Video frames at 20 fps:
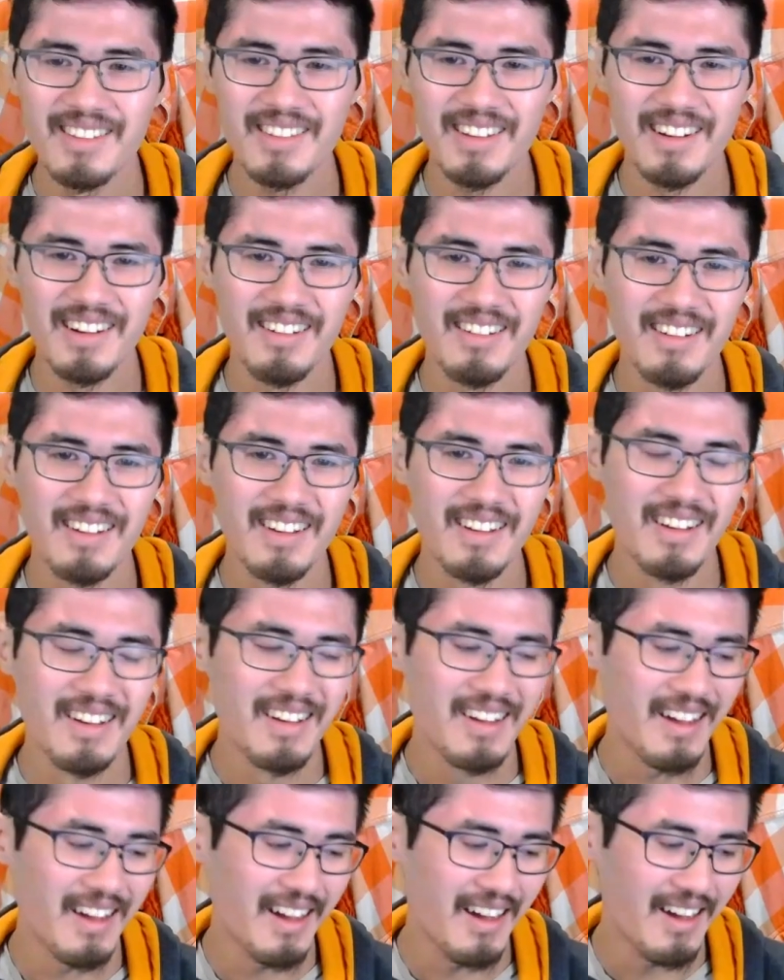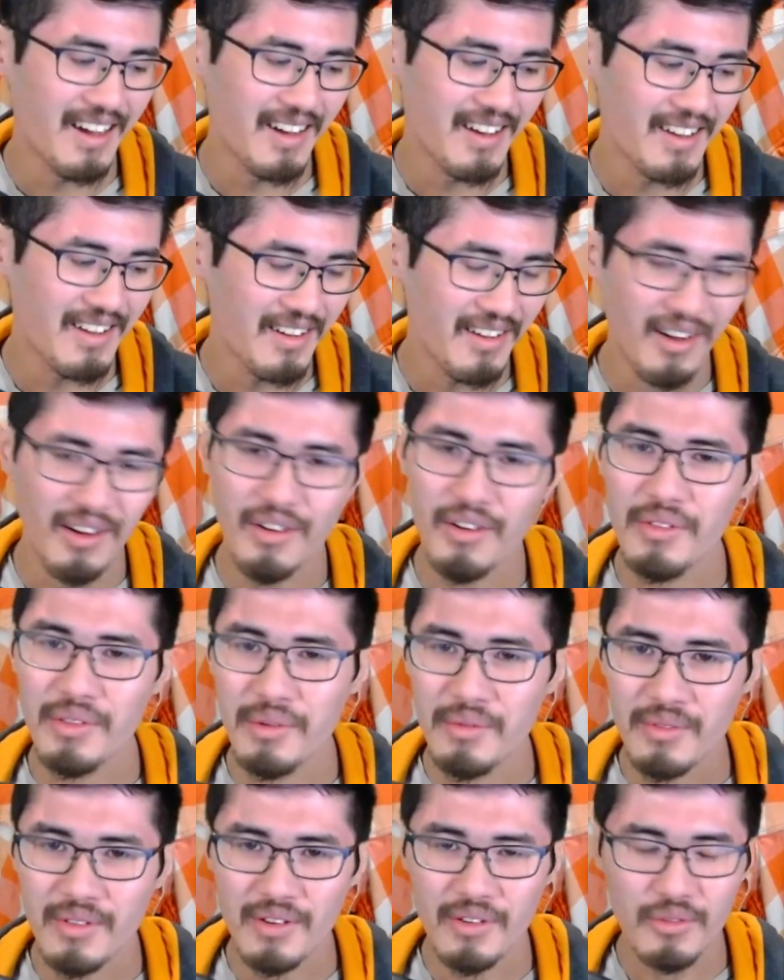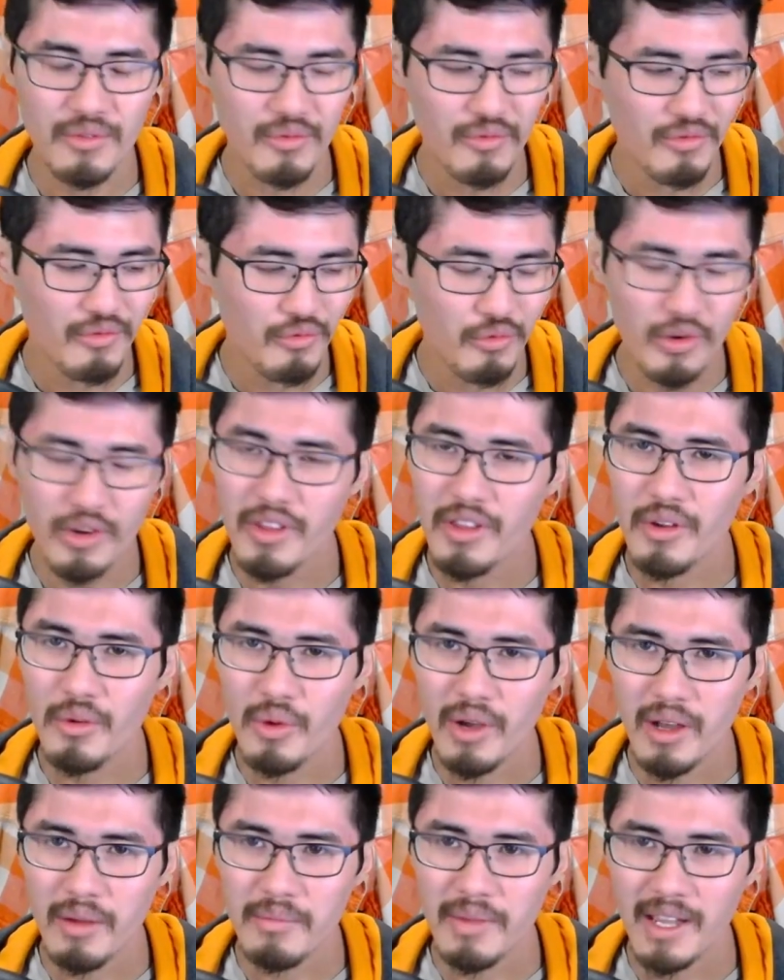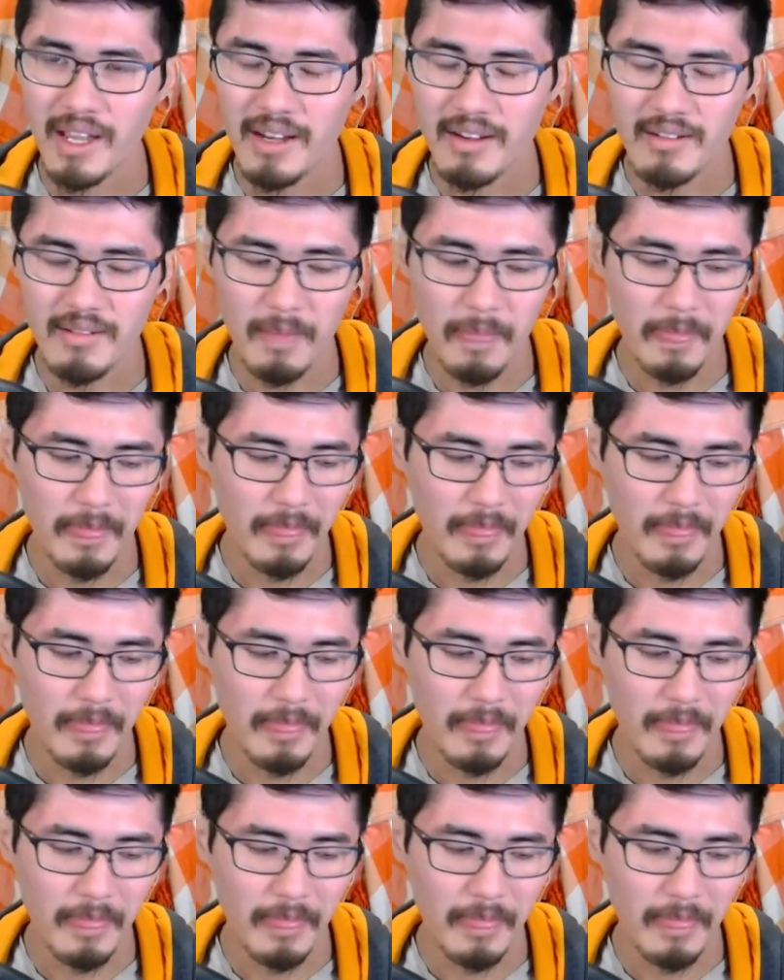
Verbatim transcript: So uh, all of them were really well made.